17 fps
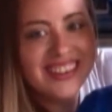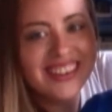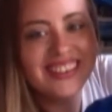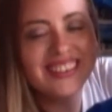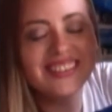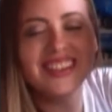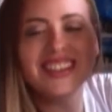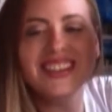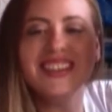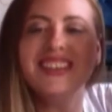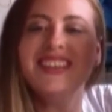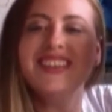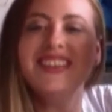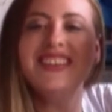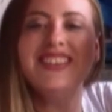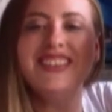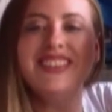
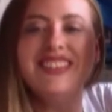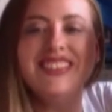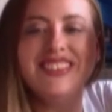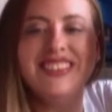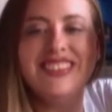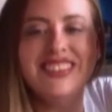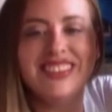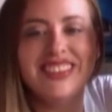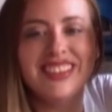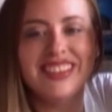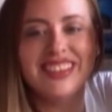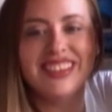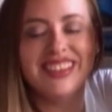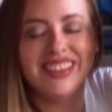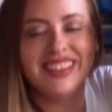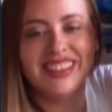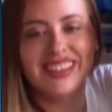
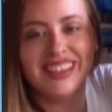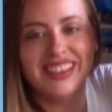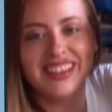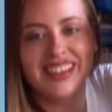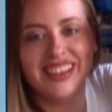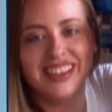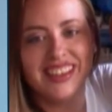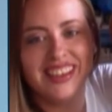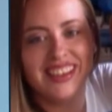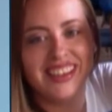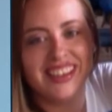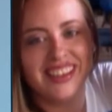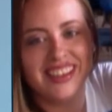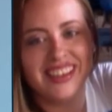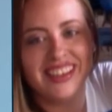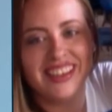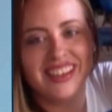
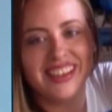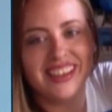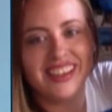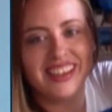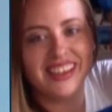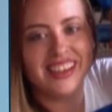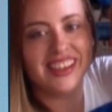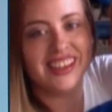No words are spoken by the person on screen.